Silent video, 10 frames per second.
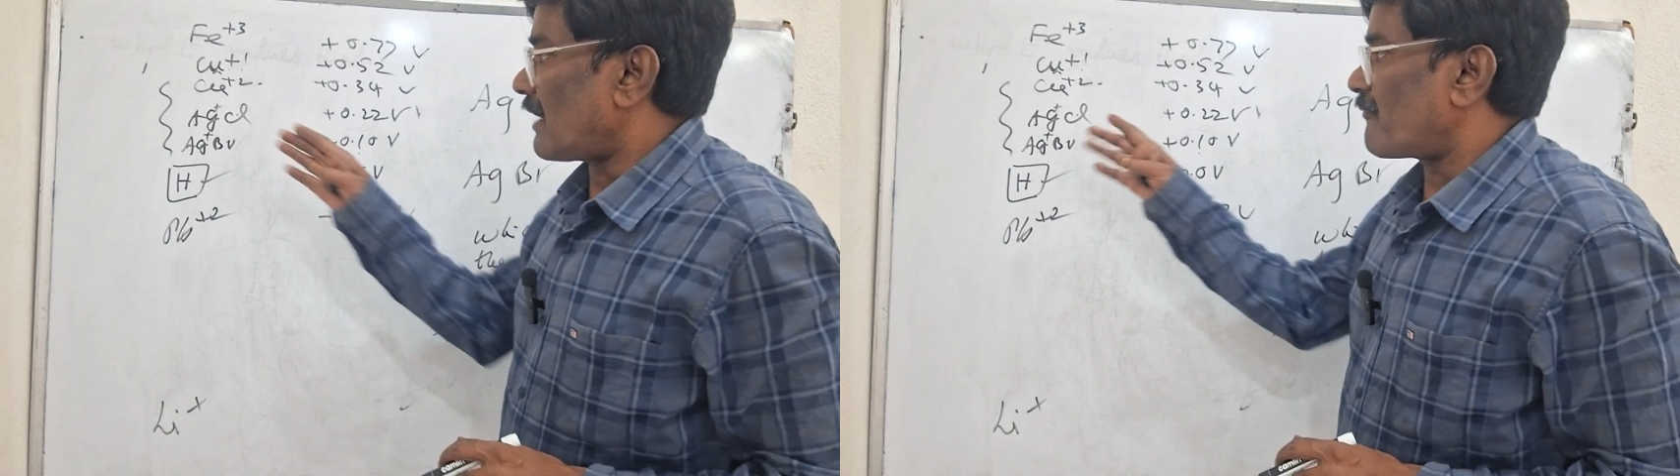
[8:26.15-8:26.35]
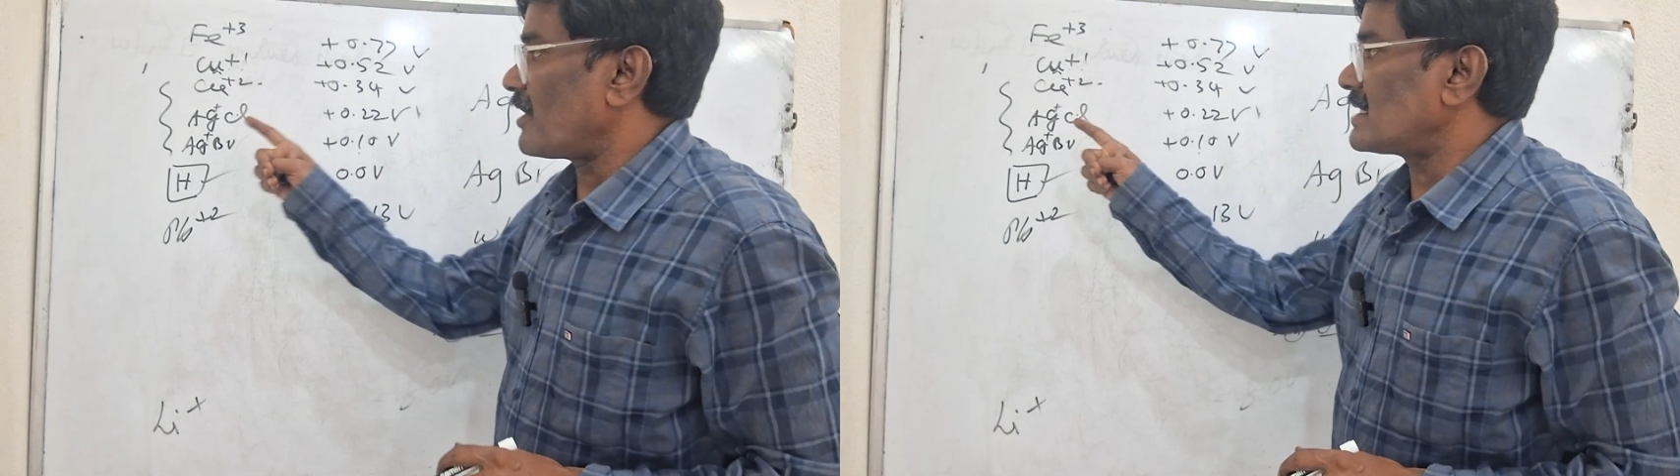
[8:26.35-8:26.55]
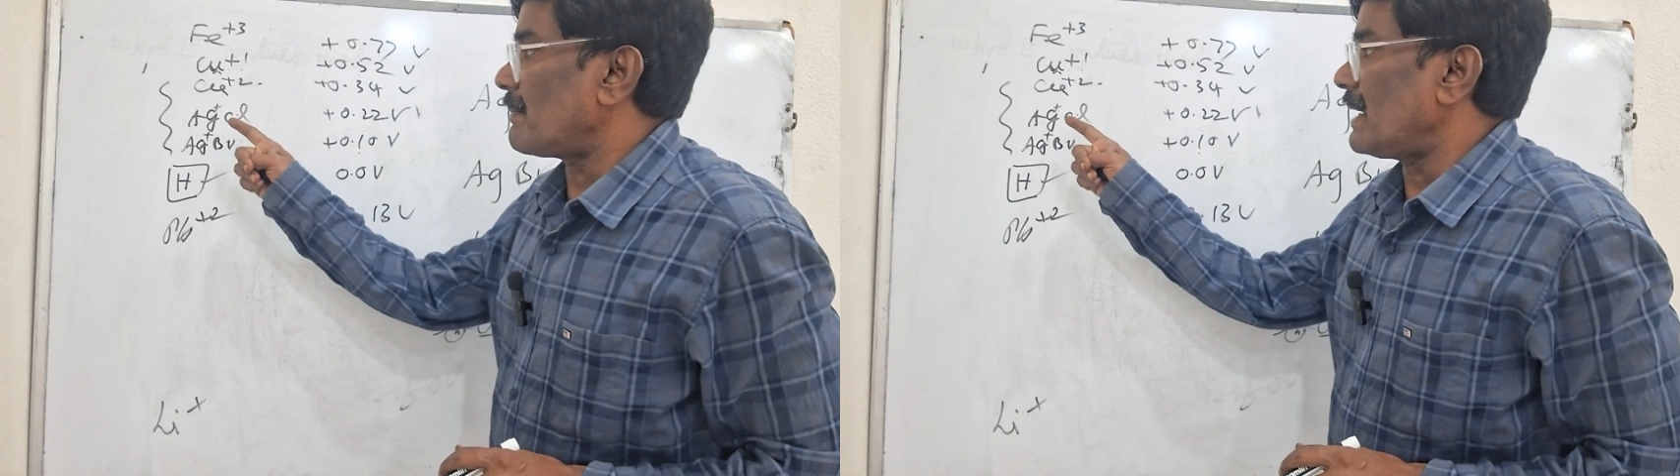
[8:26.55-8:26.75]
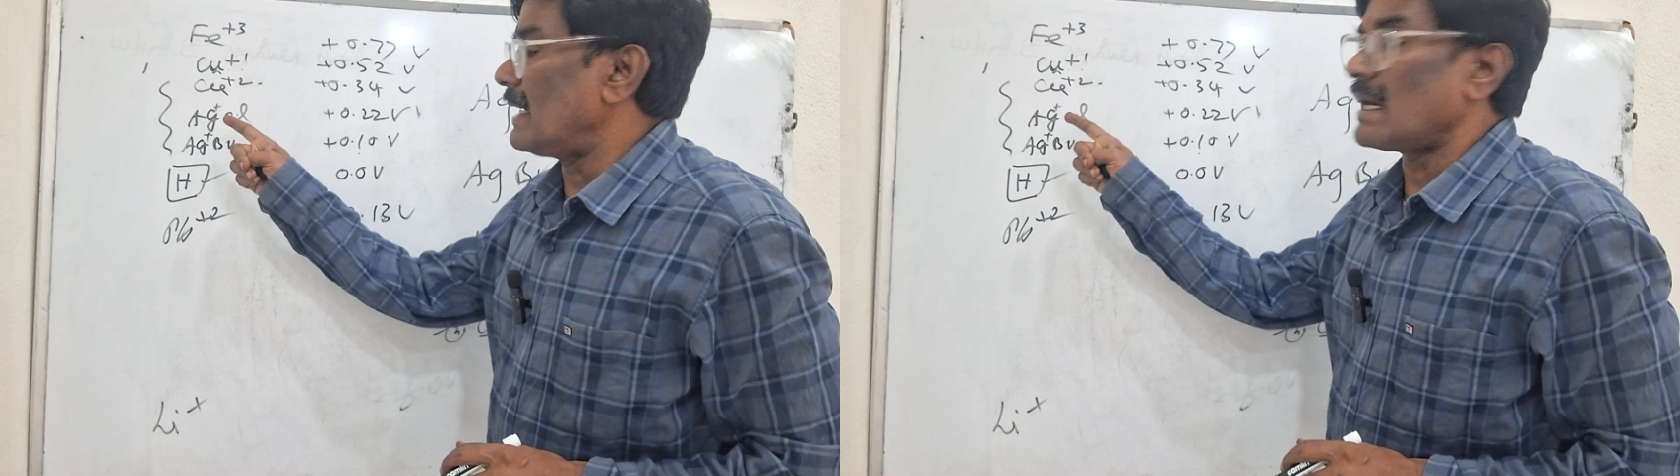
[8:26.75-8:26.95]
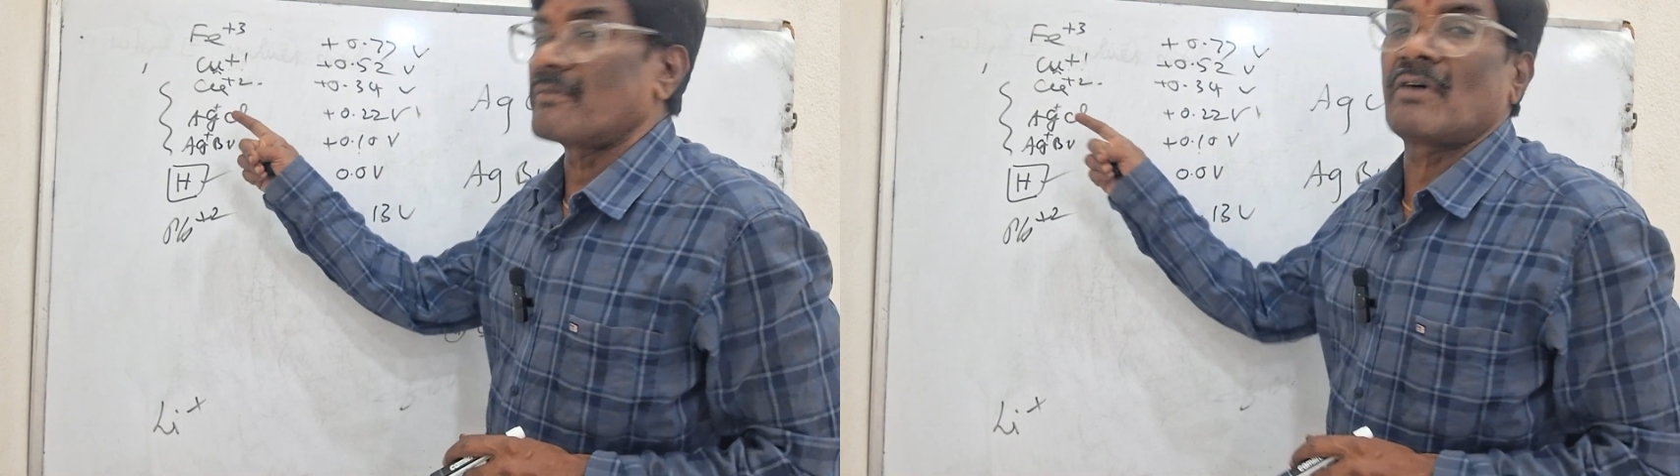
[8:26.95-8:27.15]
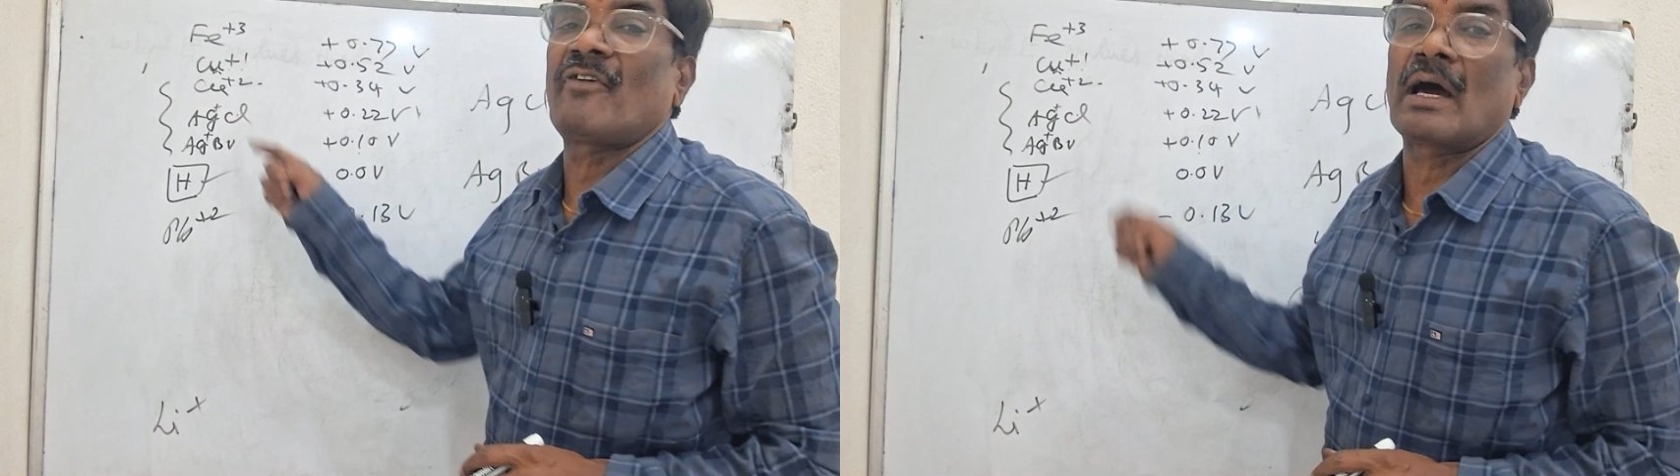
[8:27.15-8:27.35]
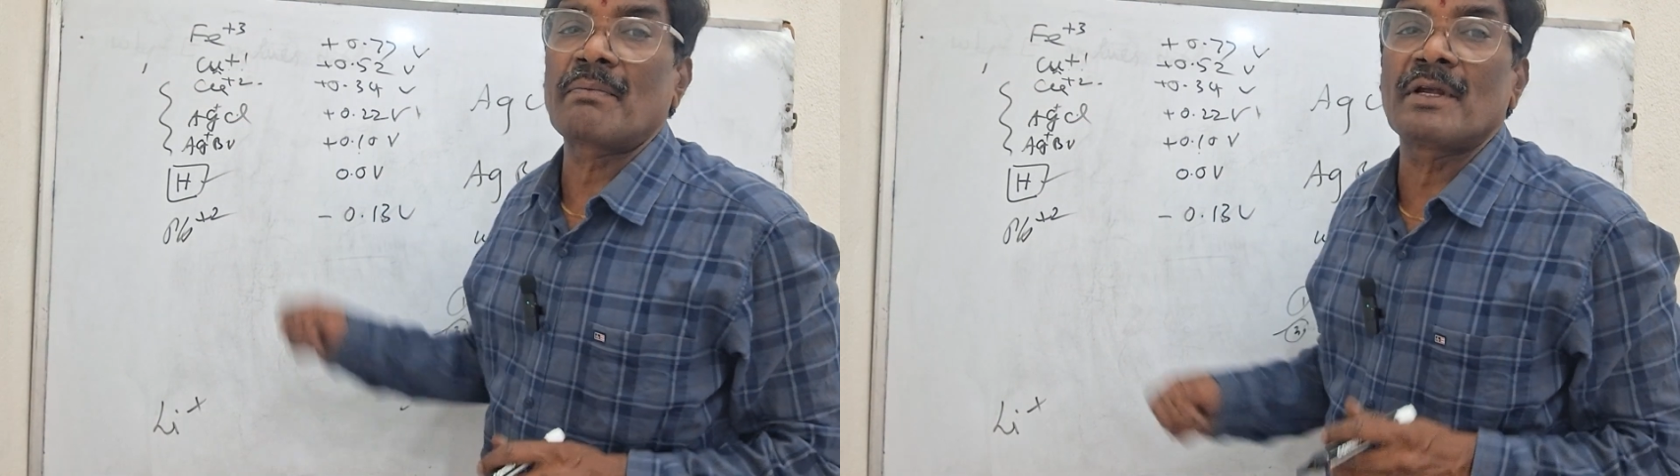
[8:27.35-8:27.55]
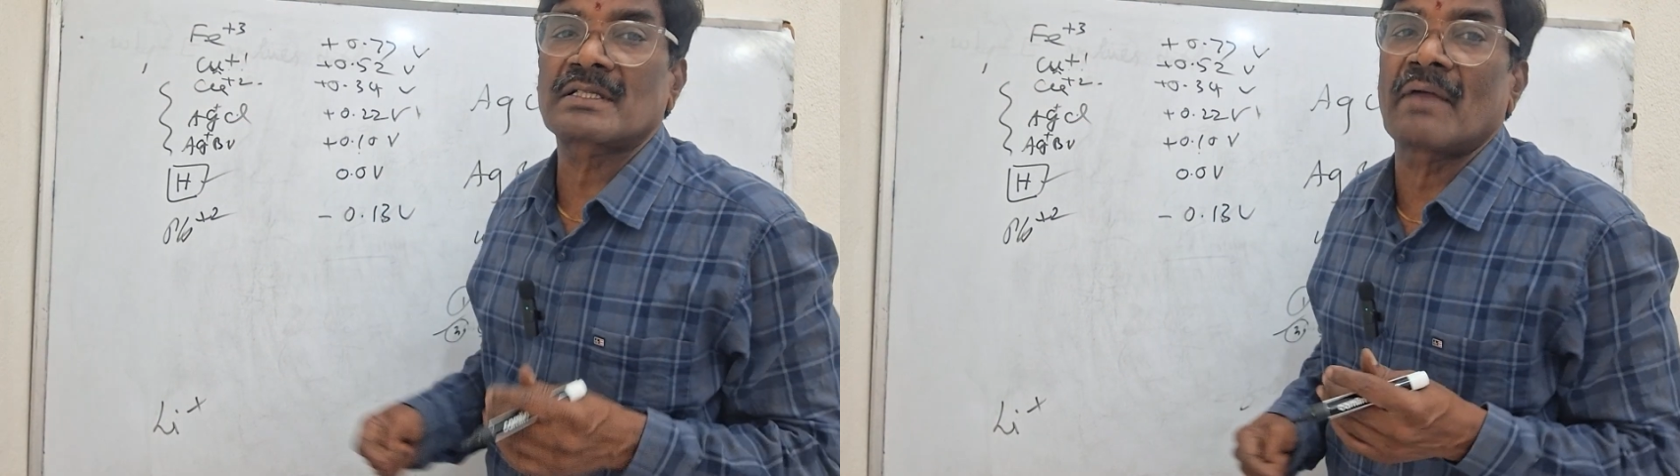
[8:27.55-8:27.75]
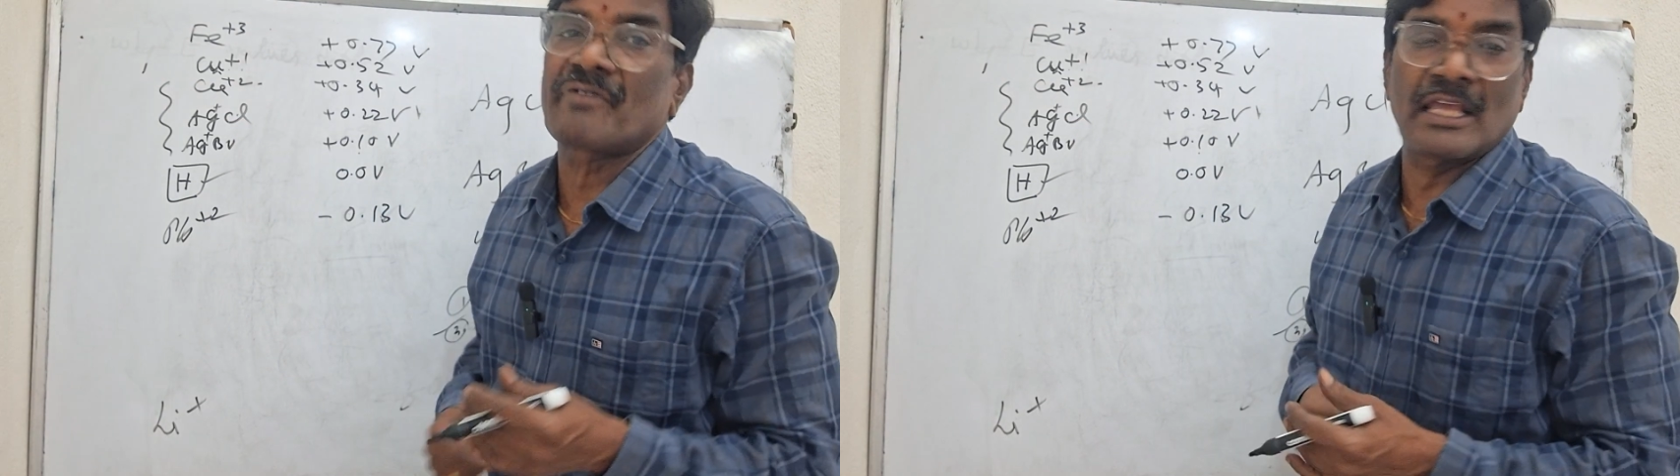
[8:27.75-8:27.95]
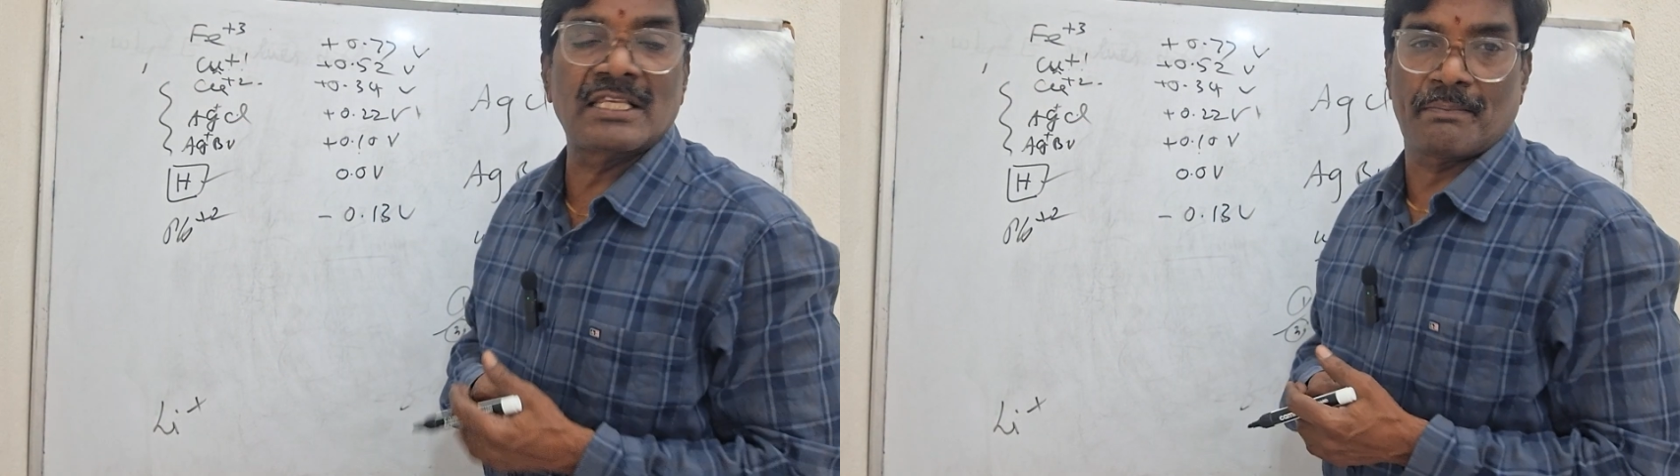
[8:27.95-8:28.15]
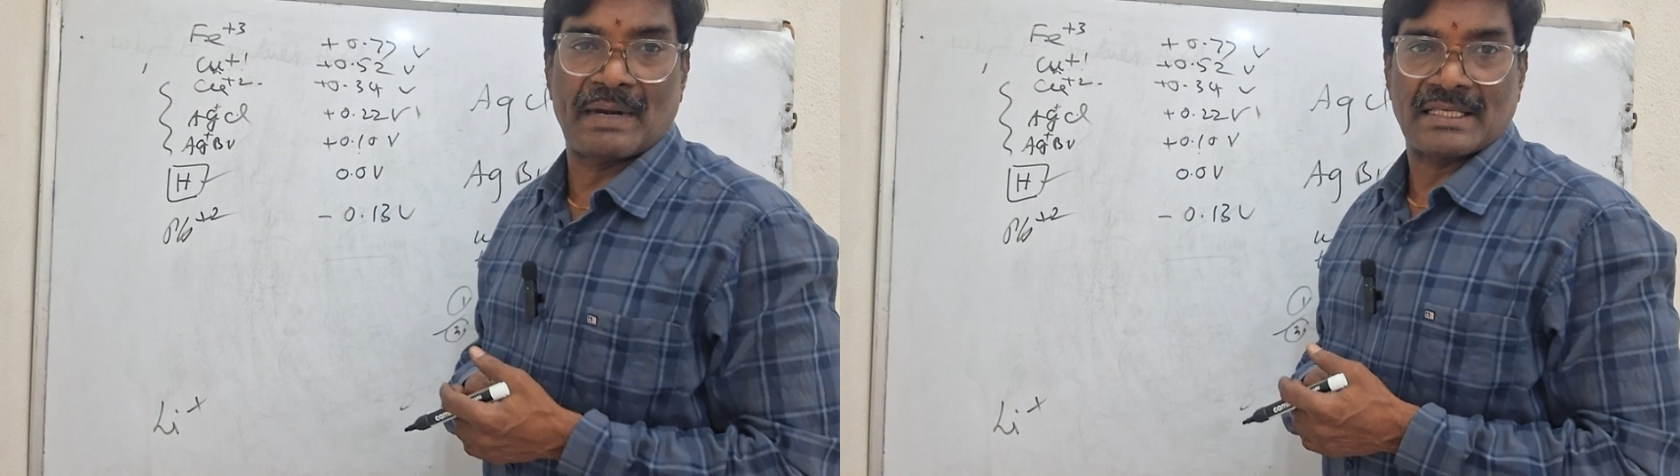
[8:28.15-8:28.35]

the feasibility of the formation of Ag+.